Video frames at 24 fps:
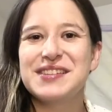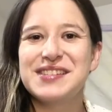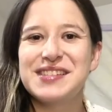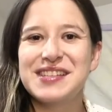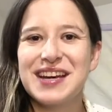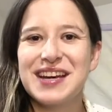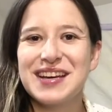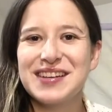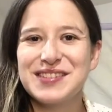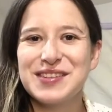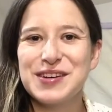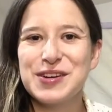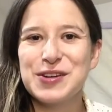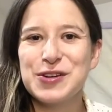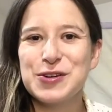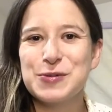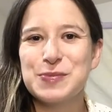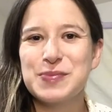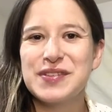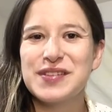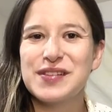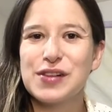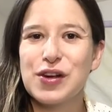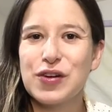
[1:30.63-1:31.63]
Tessa Hope
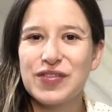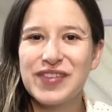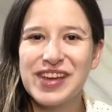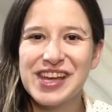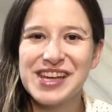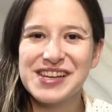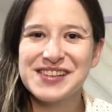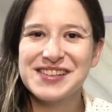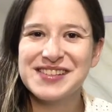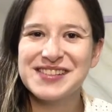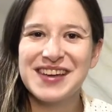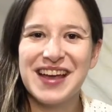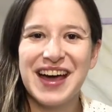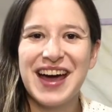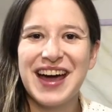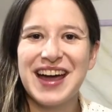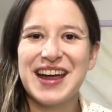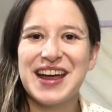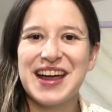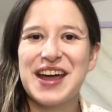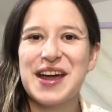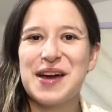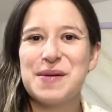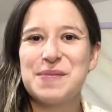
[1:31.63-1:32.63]
Slovis. I
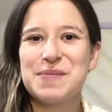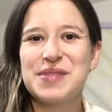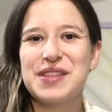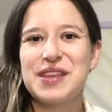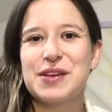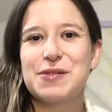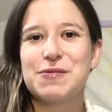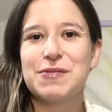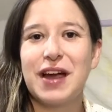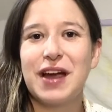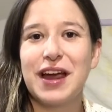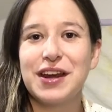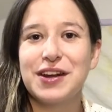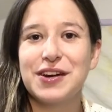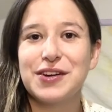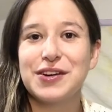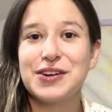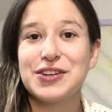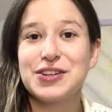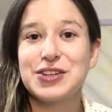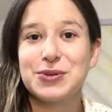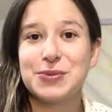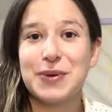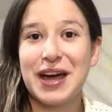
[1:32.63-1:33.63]
am the writer,
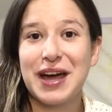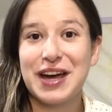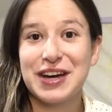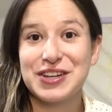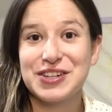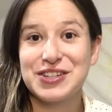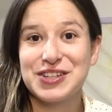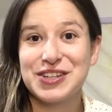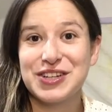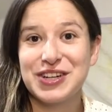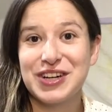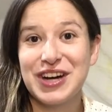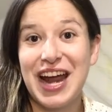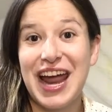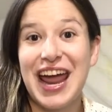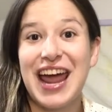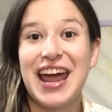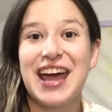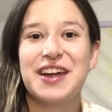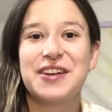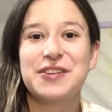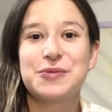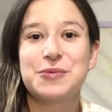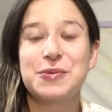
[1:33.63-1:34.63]
director,
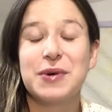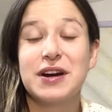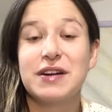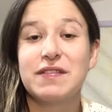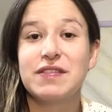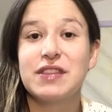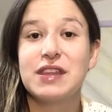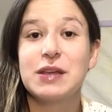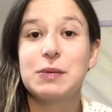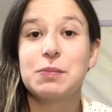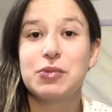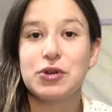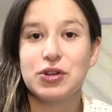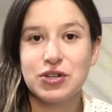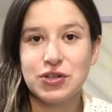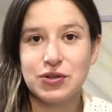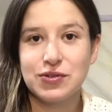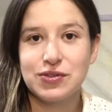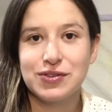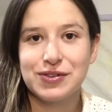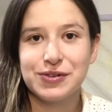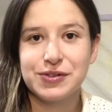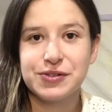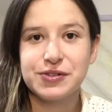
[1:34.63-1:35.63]
and one of the
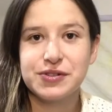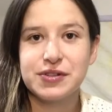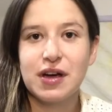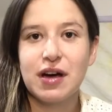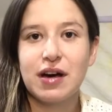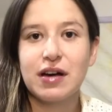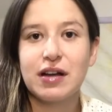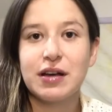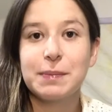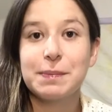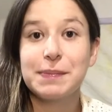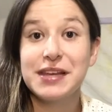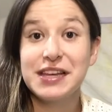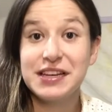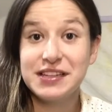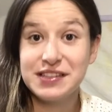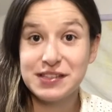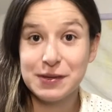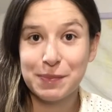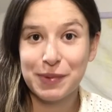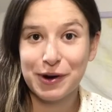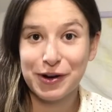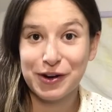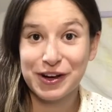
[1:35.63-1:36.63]
producers on Pizza
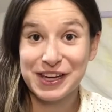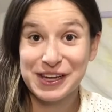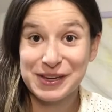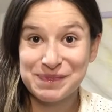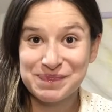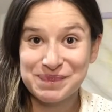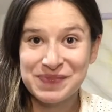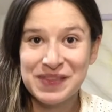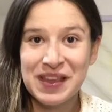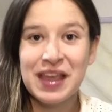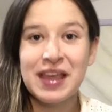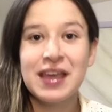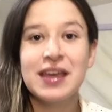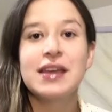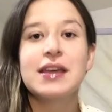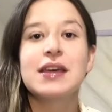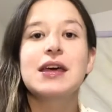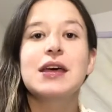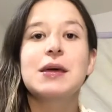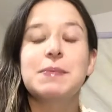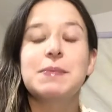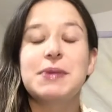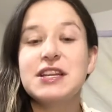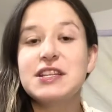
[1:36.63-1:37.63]
Party.
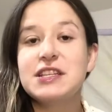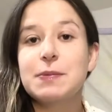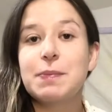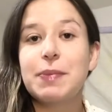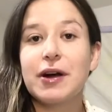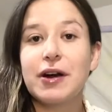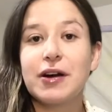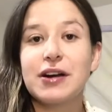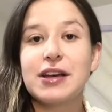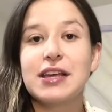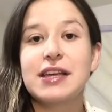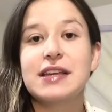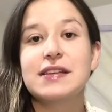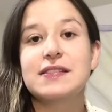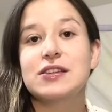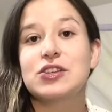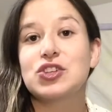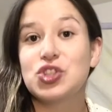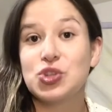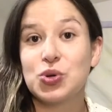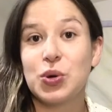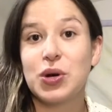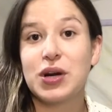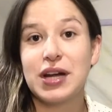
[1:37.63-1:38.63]
Pizza Party is a
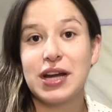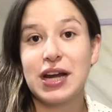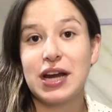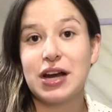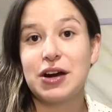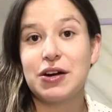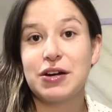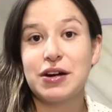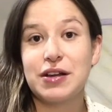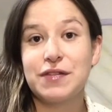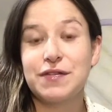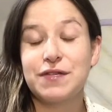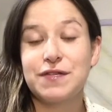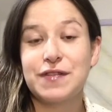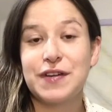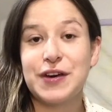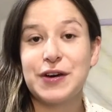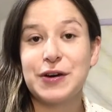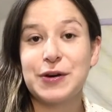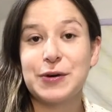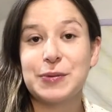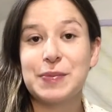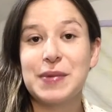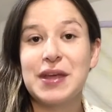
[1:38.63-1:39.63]
short narrative
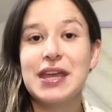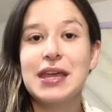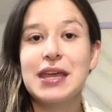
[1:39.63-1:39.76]
film